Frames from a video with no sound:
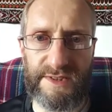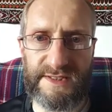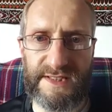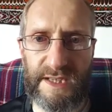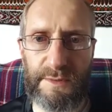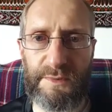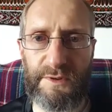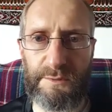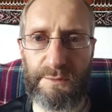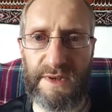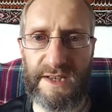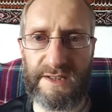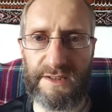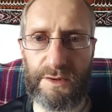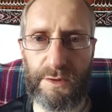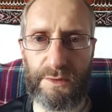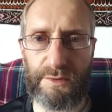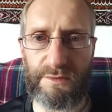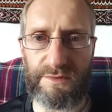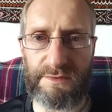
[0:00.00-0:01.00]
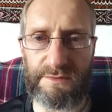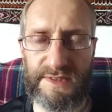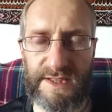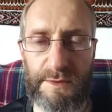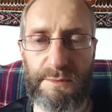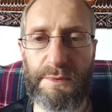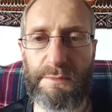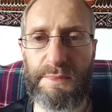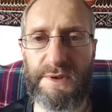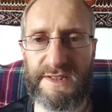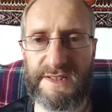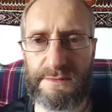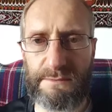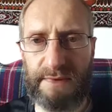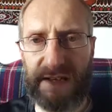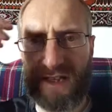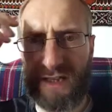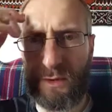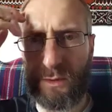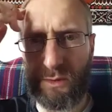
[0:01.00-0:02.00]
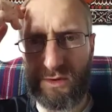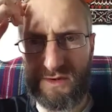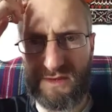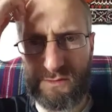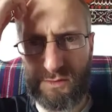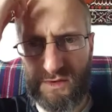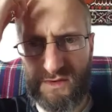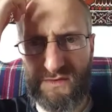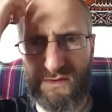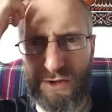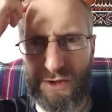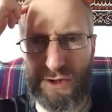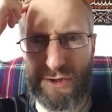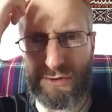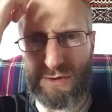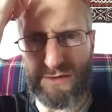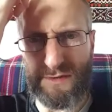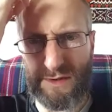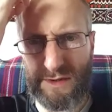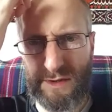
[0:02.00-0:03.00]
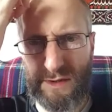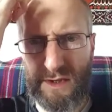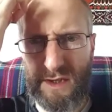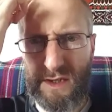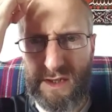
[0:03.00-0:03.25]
type of person Michael was, he was very driven.